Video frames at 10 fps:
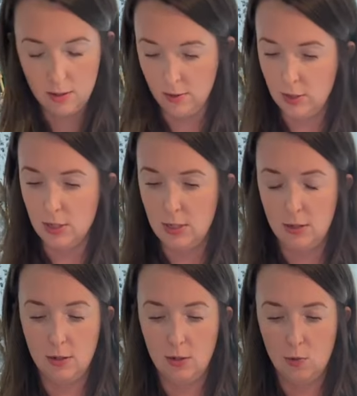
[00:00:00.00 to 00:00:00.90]
So
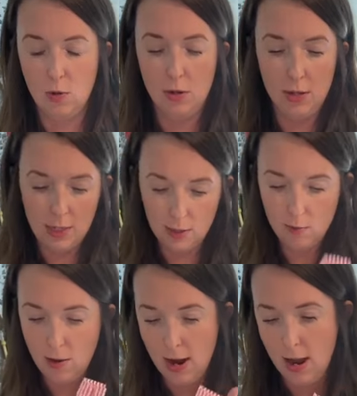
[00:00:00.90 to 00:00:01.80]
just twirl these
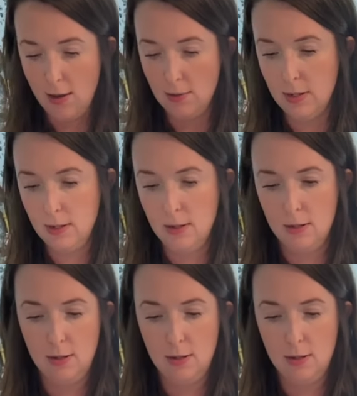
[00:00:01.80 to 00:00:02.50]
around.